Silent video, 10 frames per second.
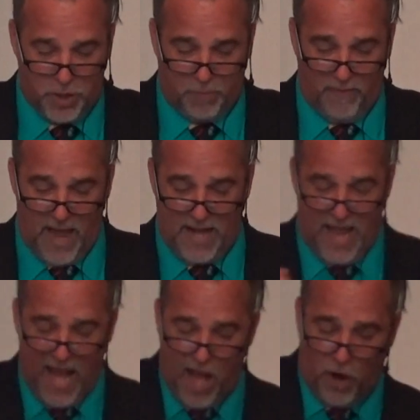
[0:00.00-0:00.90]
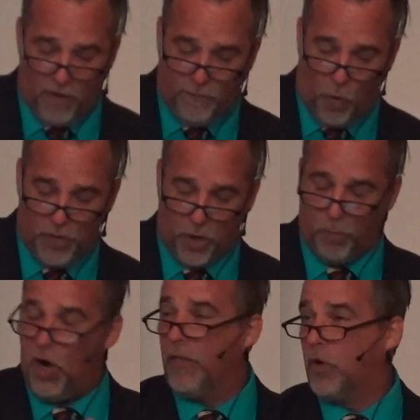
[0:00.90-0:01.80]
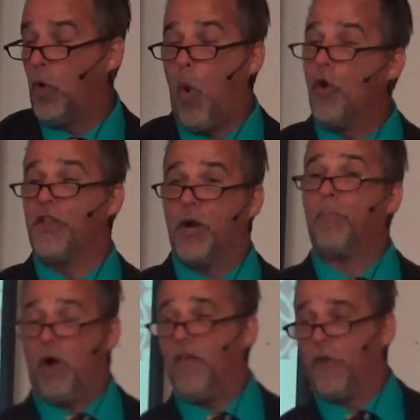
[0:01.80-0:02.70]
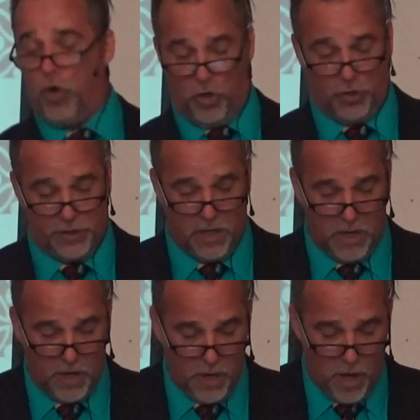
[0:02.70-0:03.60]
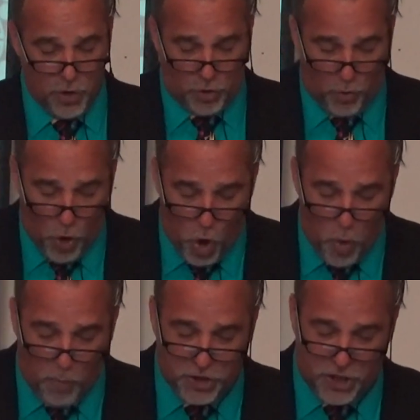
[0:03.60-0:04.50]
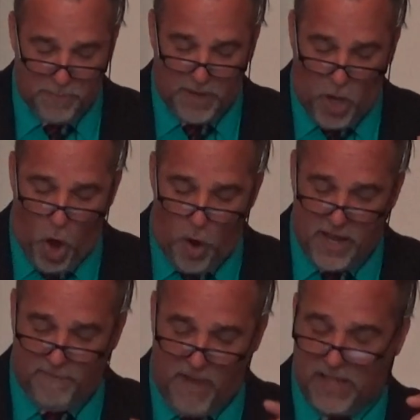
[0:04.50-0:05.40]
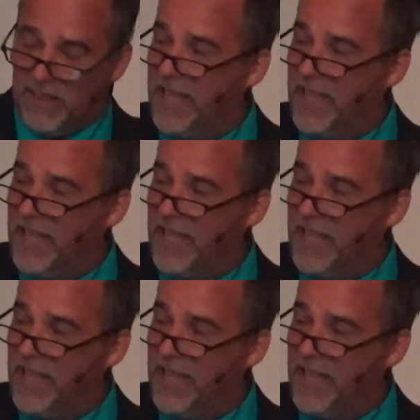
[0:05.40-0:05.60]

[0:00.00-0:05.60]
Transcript: to provide an heir for their brother or their brothers, to whom would she belong if a